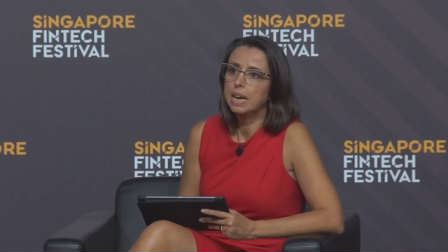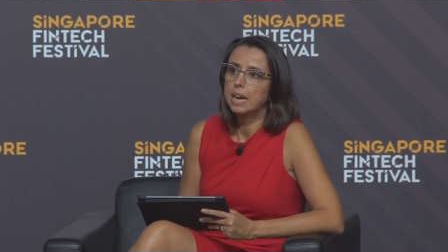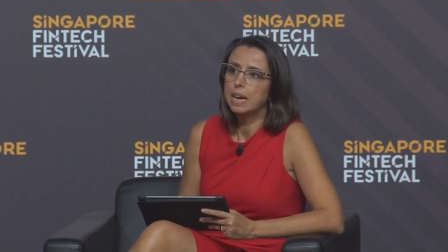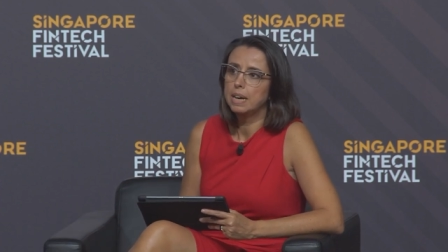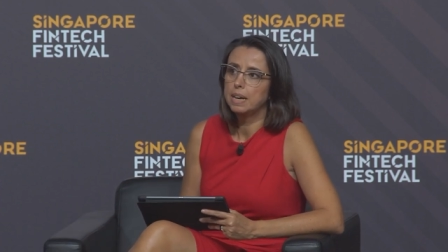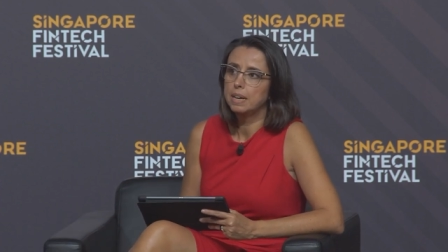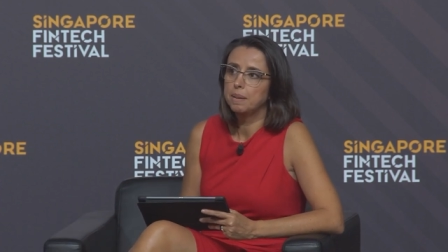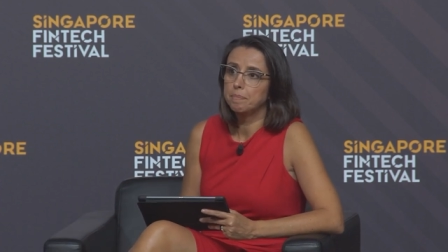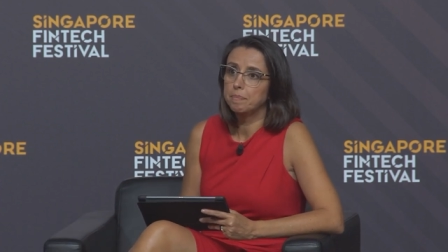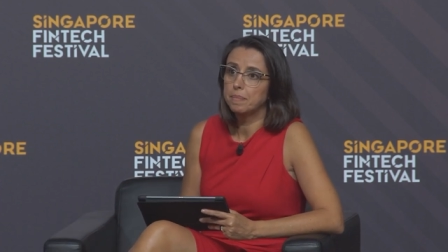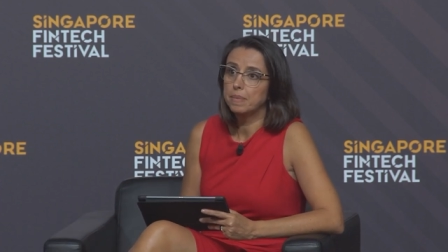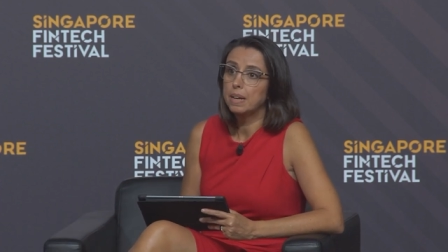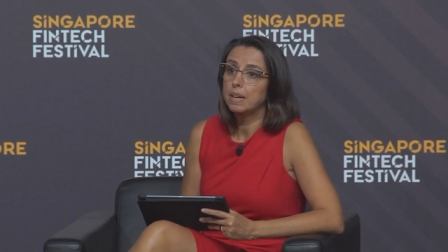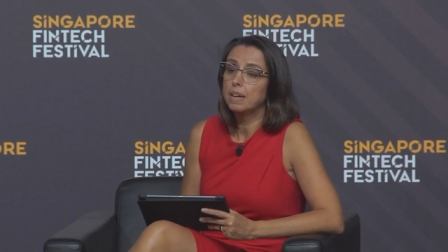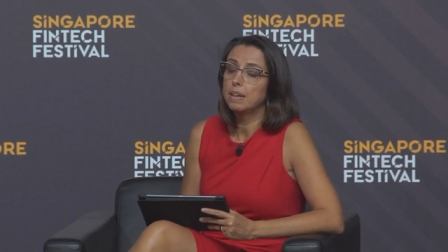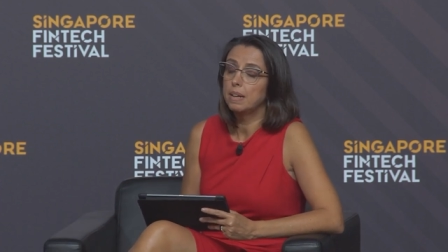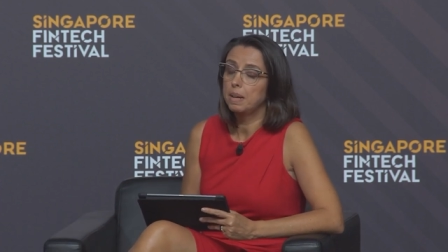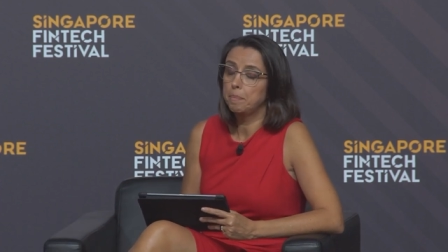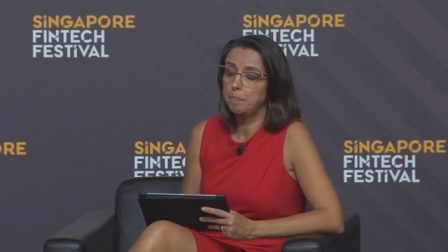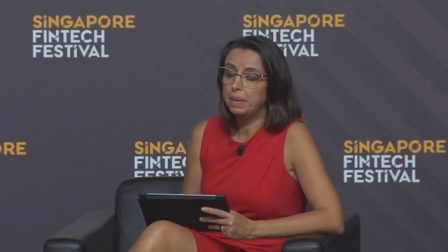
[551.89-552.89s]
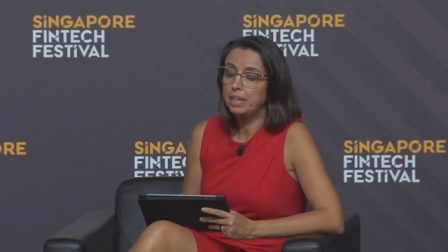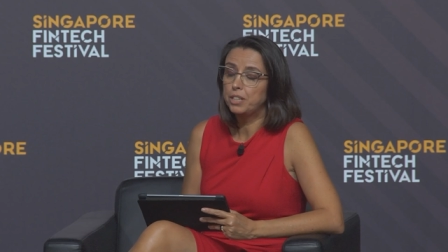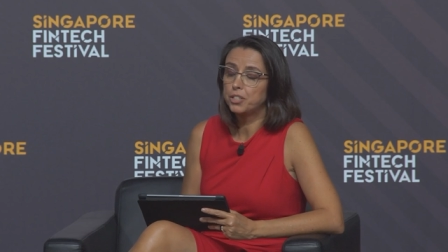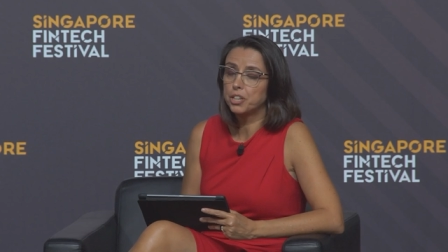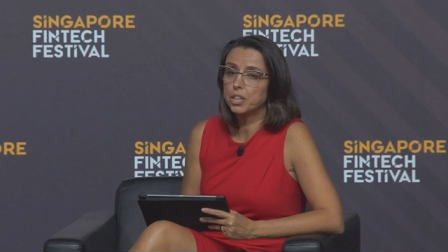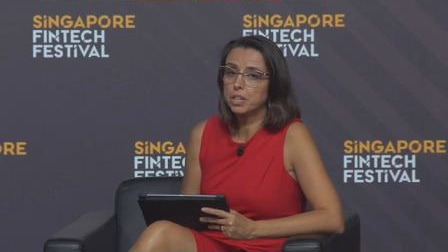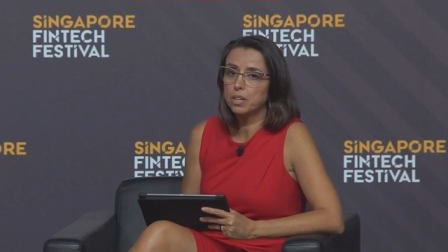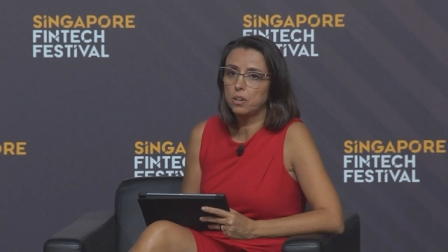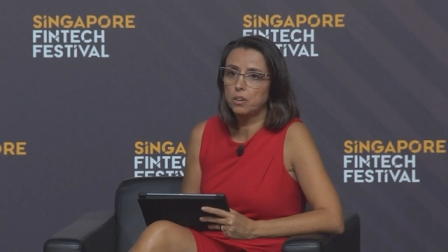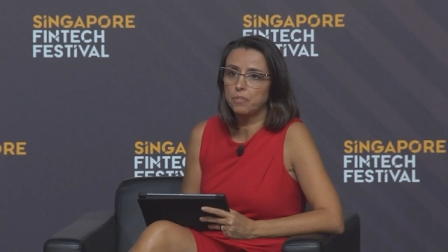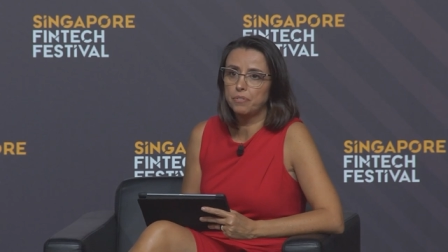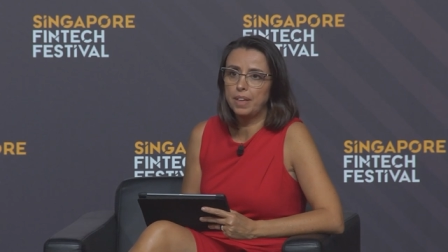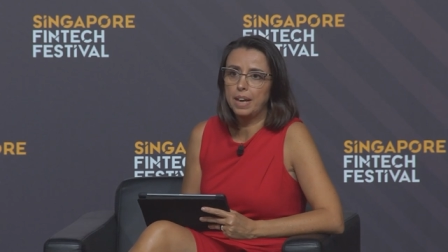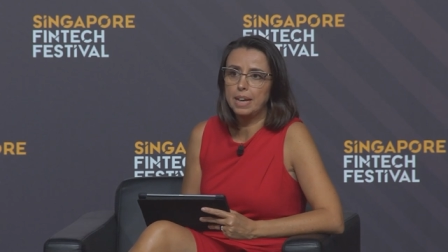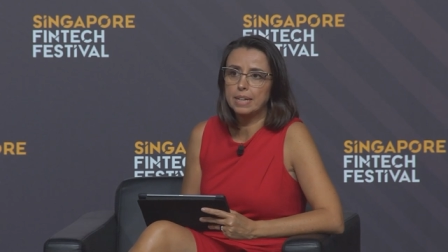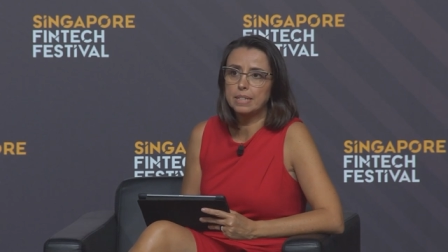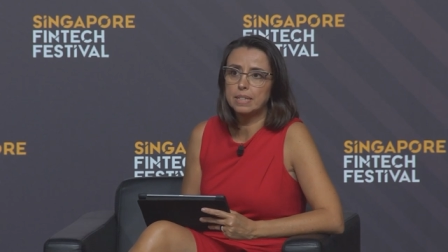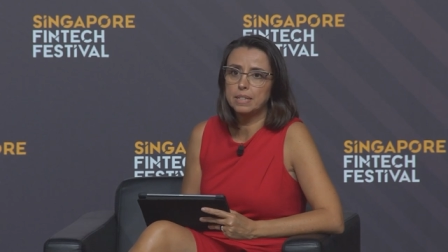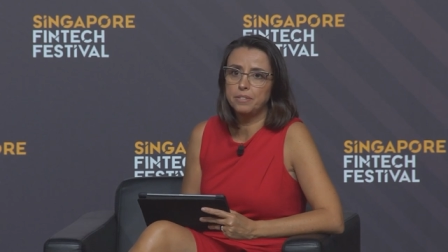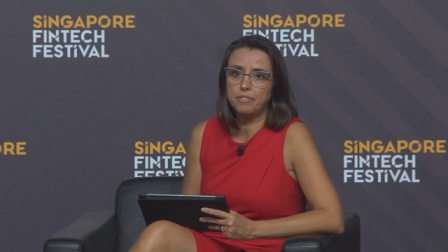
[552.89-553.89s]
A big chunk of
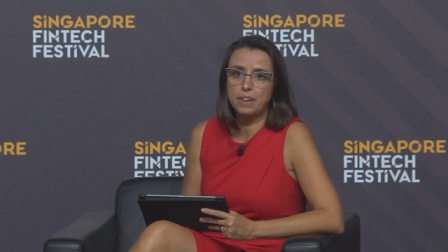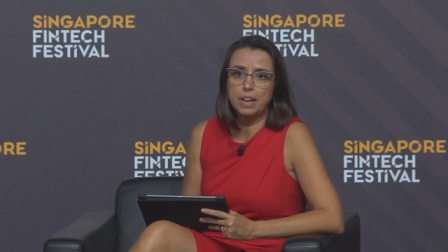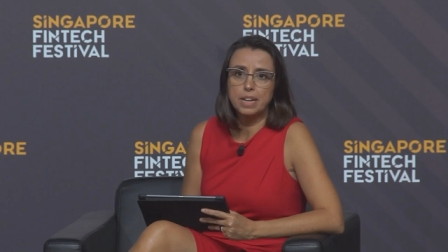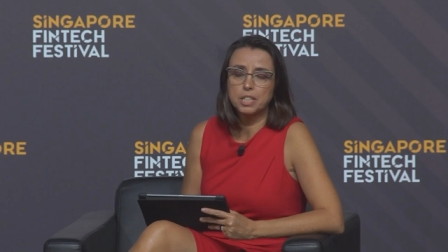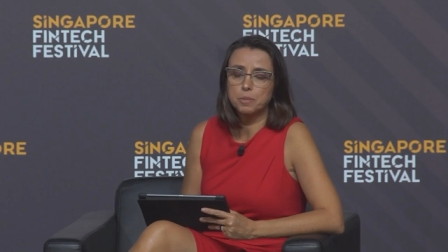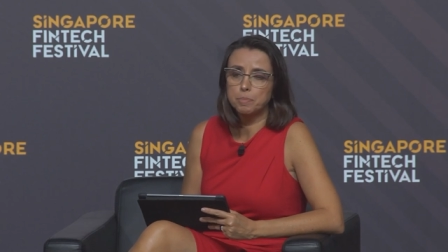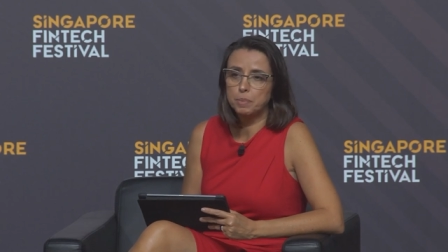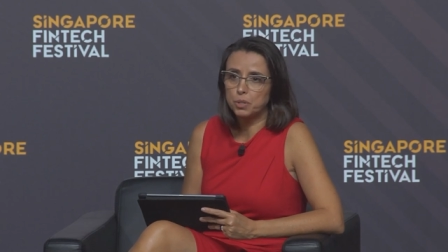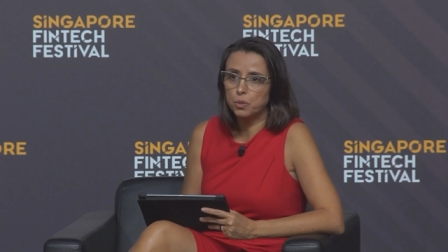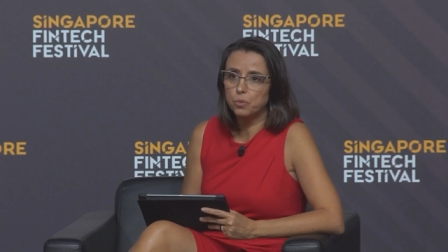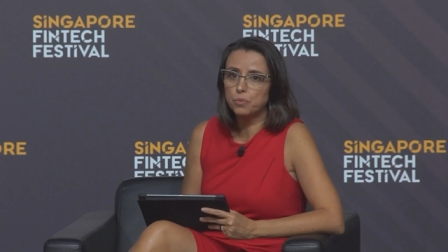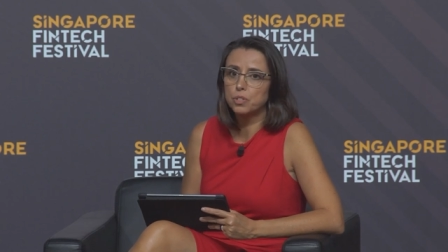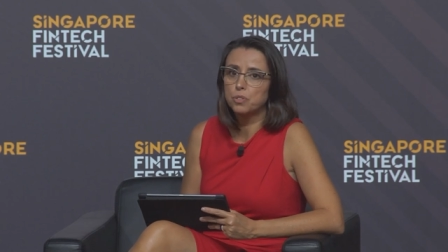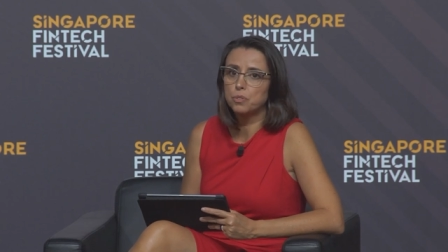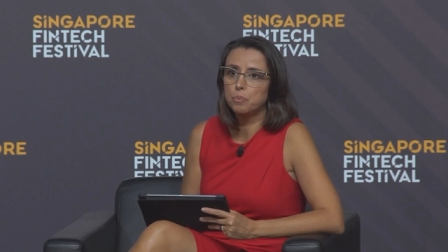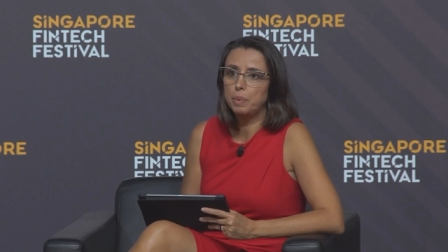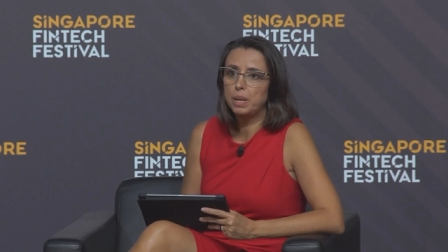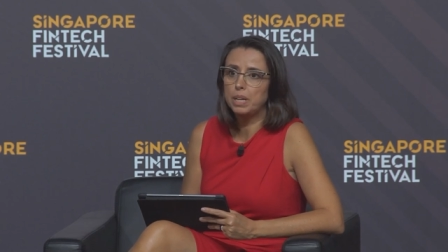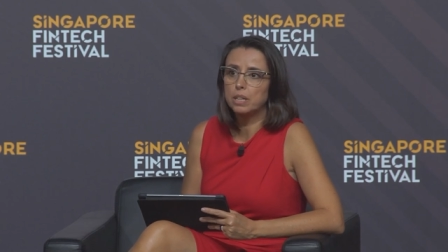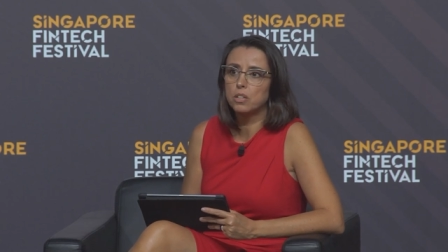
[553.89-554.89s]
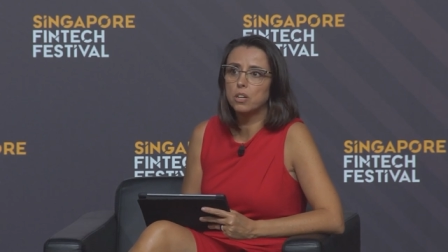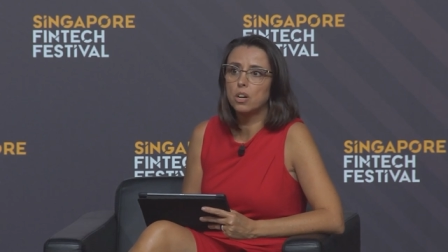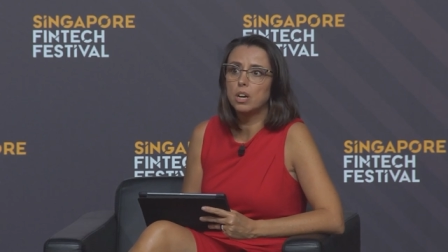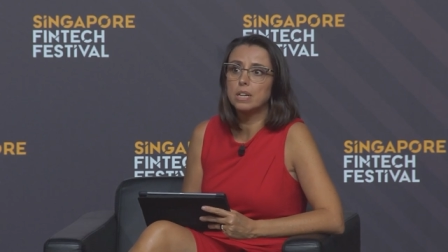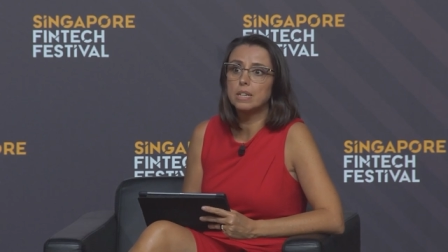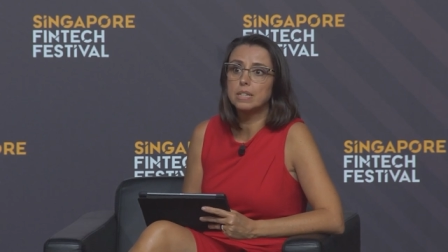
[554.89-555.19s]
that investment, over $2 billion,